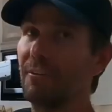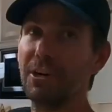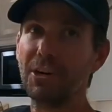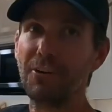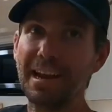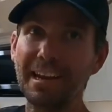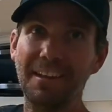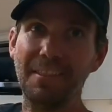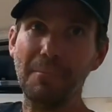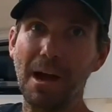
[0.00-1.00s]
I've got it
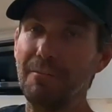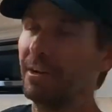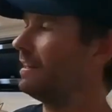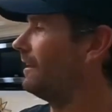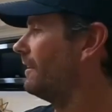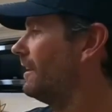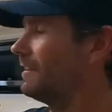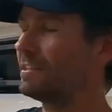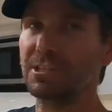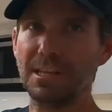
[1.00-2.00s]
cranking at the moment.
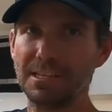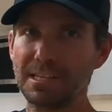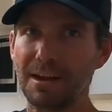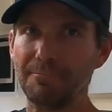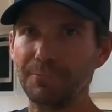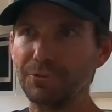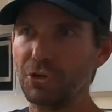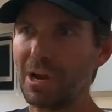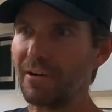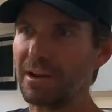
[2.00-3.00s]
This
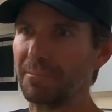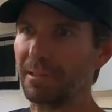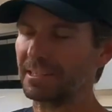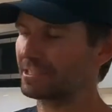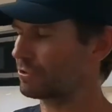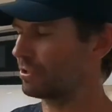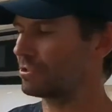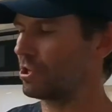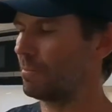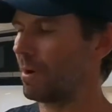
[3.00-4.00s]
new Harrier Plus, it's got a
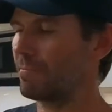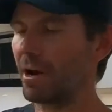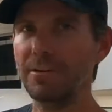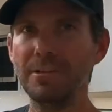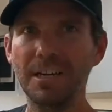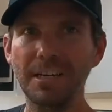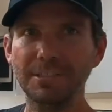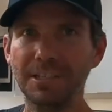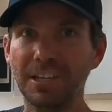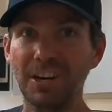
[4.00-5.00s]
turbo mode,
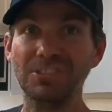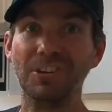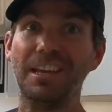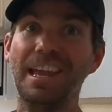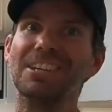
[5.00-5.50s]
so it goes like an